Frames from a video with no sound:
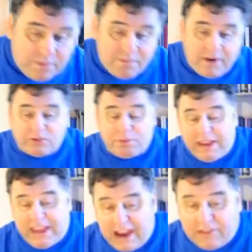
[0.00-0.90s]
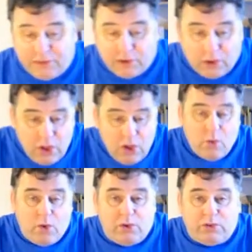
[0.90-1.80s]
must be careful.
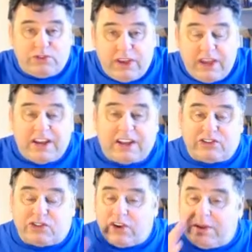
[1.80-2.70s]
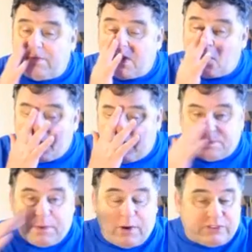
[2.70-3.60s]
When you see an extremely obese
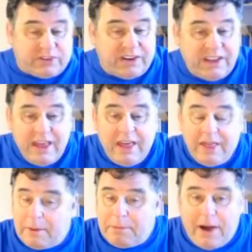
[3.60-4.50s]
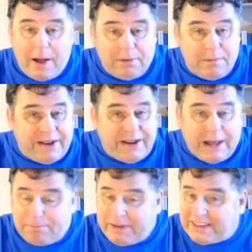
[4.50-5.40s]
person, their problem may
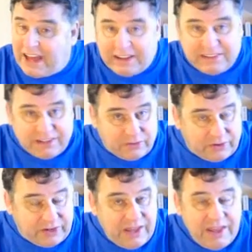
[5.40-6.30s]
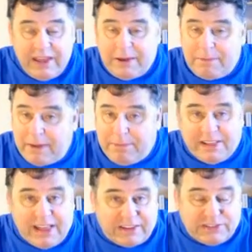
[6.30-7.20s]
not be dietary. It may be
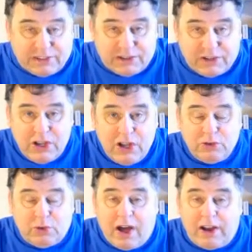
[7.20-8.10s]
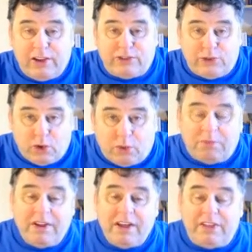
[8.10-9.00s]
glandular. Do not assume
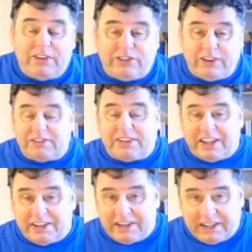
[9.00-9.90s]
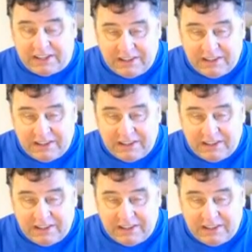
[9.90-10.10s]
the sin of gluttony.